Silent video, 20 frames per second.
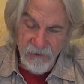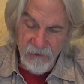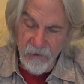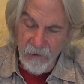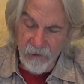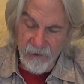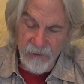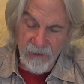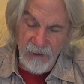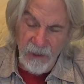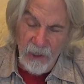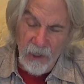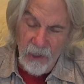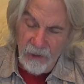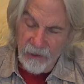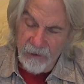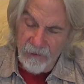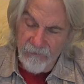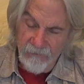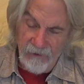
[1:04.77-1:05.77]
took the
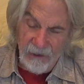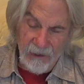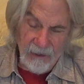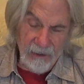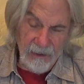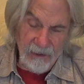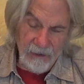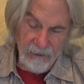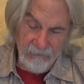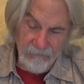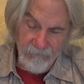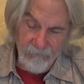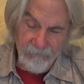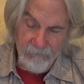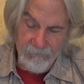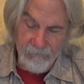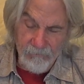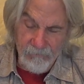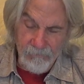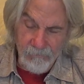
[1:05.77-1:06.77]
ark of God,
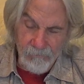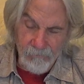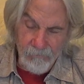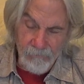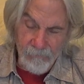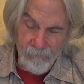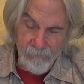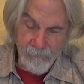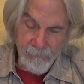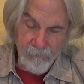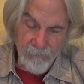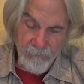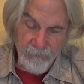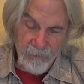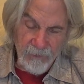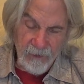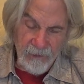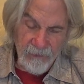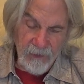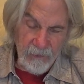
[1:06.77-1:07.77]

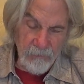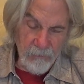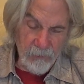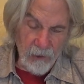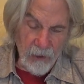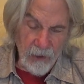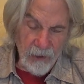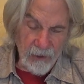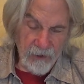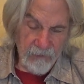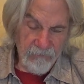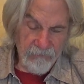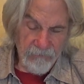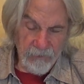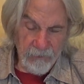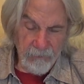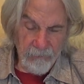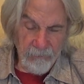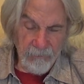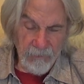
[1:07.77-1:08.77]
and they brought it
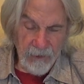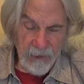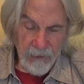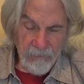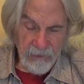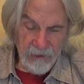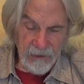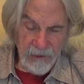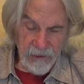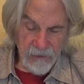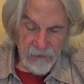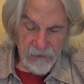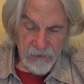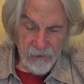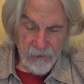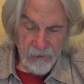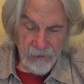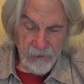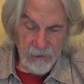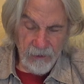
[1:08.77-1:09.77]
from
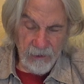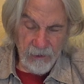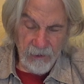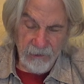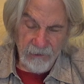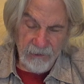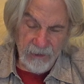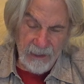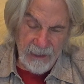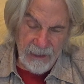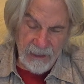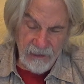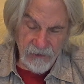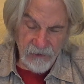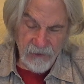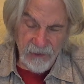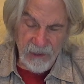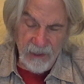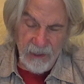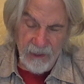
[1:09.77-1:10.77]
Ebenezer unto
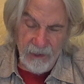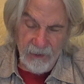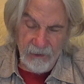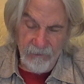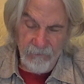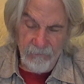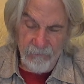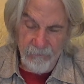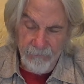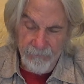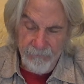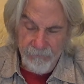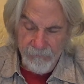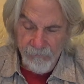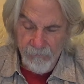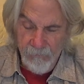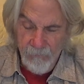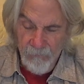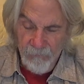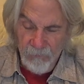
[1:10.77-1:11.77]
Ashdod,
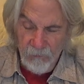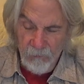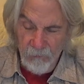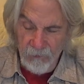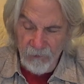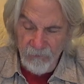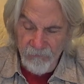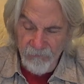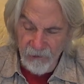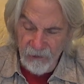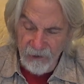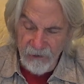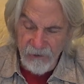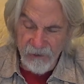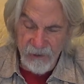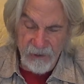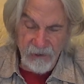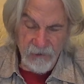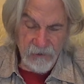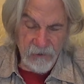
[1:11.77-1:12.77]
when the
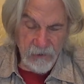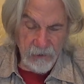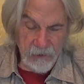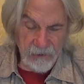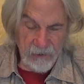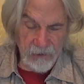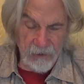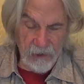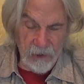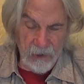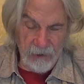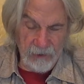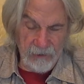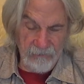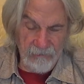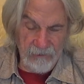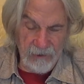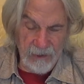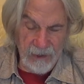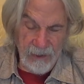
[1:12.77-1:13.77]
Philistines took the ark
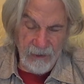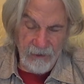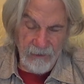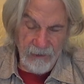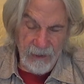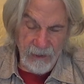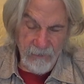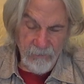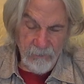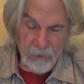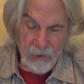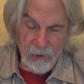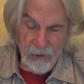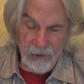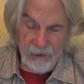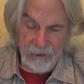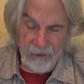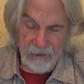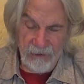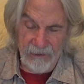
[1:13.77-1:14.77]
of God, they
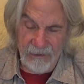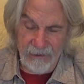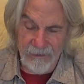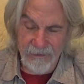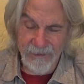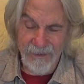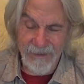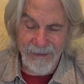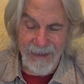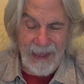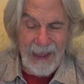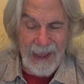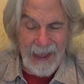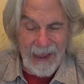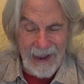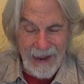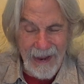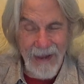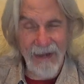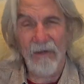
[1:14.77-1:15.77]
brought it into the
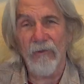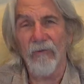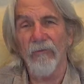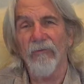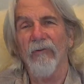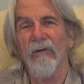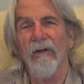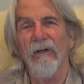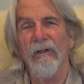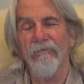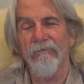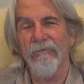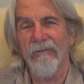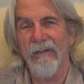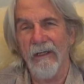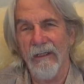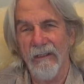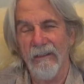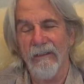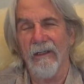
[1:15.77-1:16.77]
house of
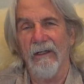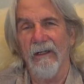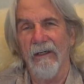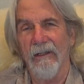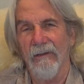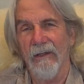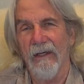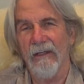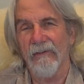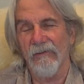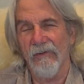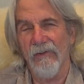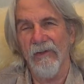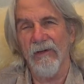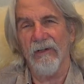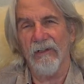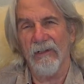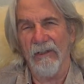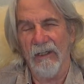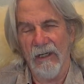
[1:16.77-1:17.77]
Dagon. That's
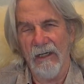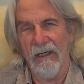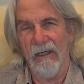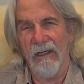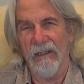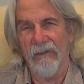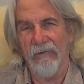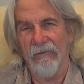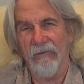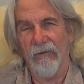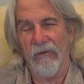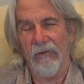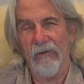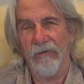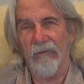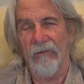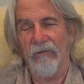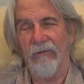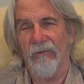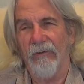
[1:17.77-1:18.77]
their god. So
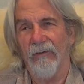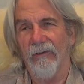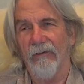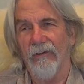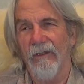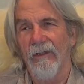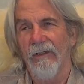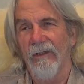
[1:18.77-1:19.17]
this is their,